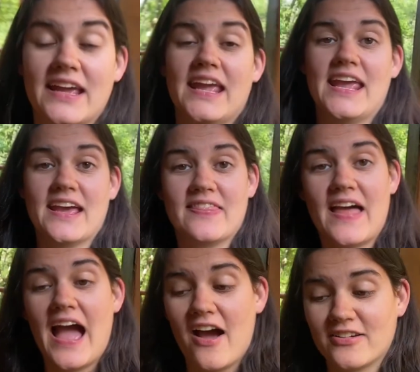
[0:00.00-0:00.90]
And
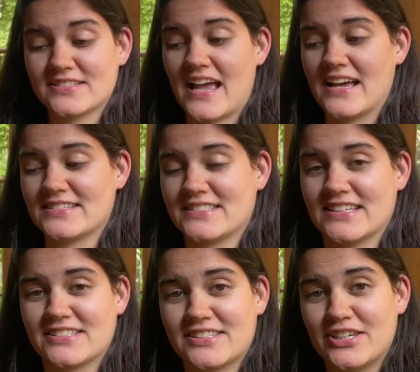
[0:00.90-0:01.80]
the house has
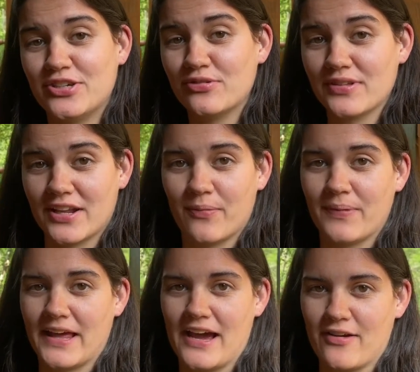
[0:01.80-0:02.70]
this cute little
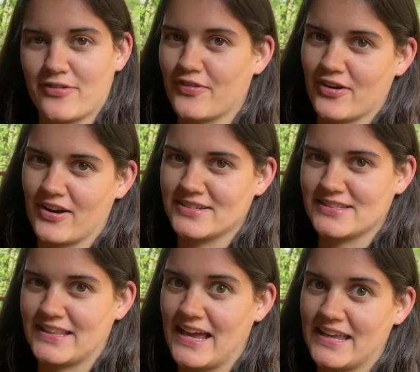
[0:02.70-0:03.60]
playhouse for
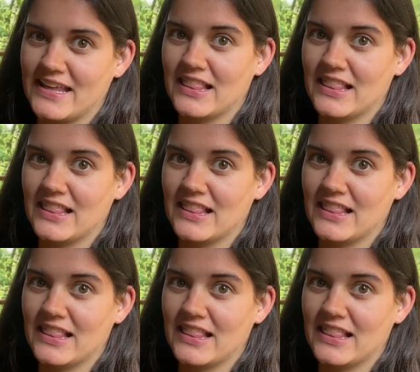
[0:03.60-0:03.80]
Greyson that he